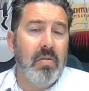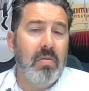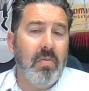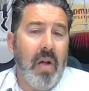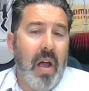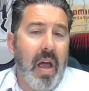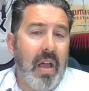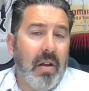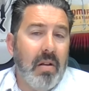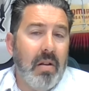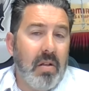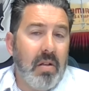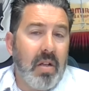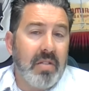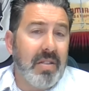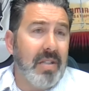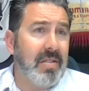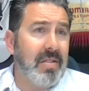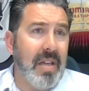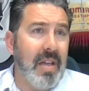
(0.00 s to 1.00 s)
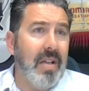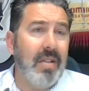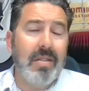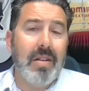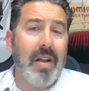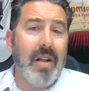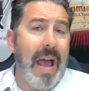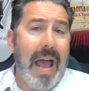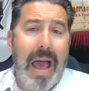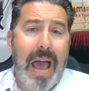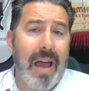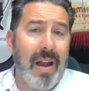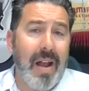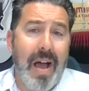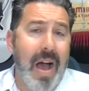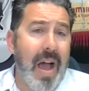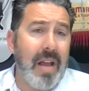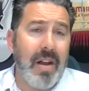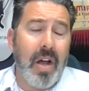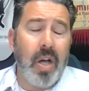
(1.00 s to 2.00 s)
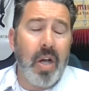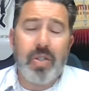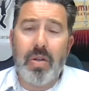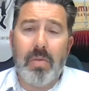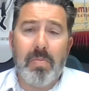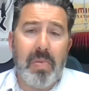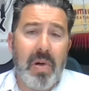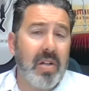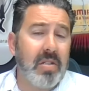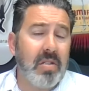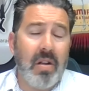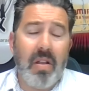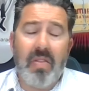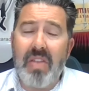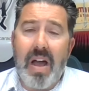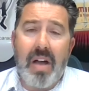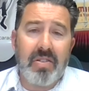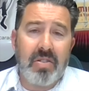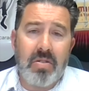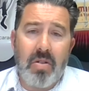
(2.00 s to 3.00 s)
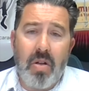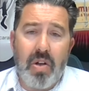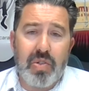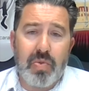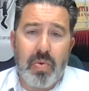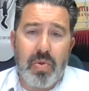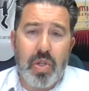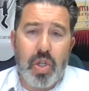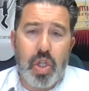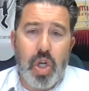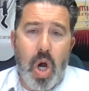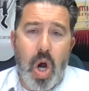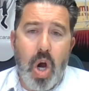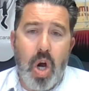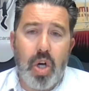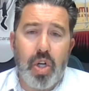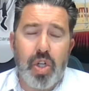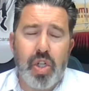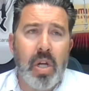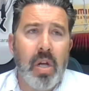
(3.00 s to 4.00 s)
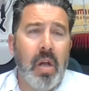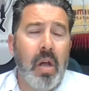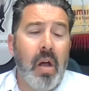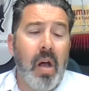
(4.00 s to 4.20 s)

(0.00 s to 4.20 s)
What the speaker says: Right? Because it's easy to hide $100 and $1,000 worth of charge.